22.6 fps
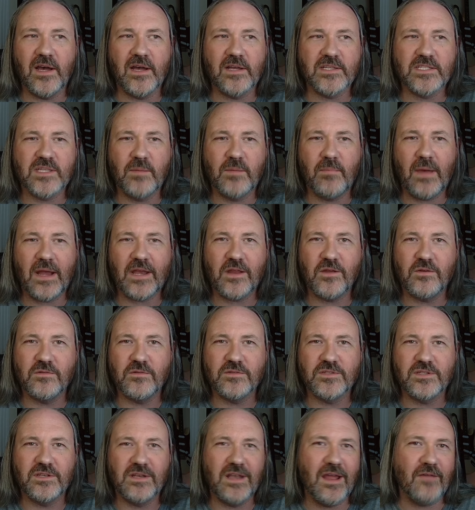somebody
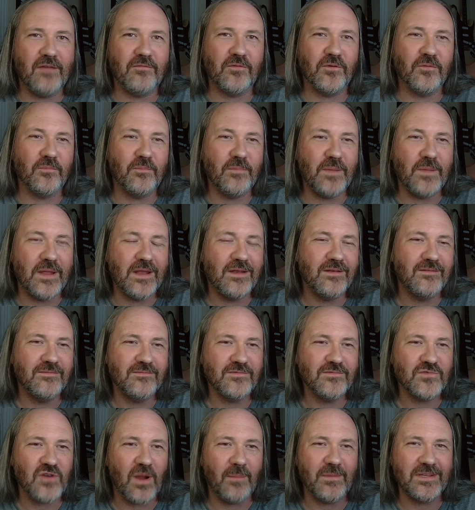who's never been
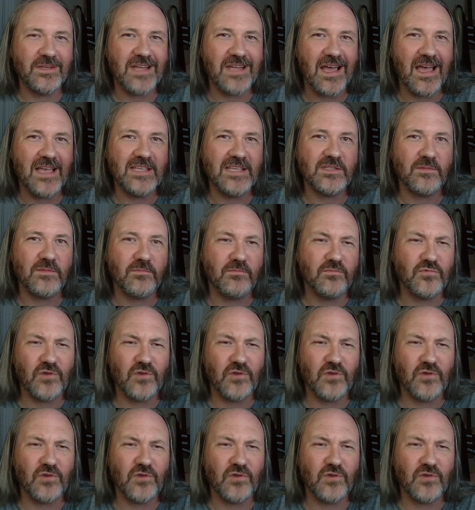traumatized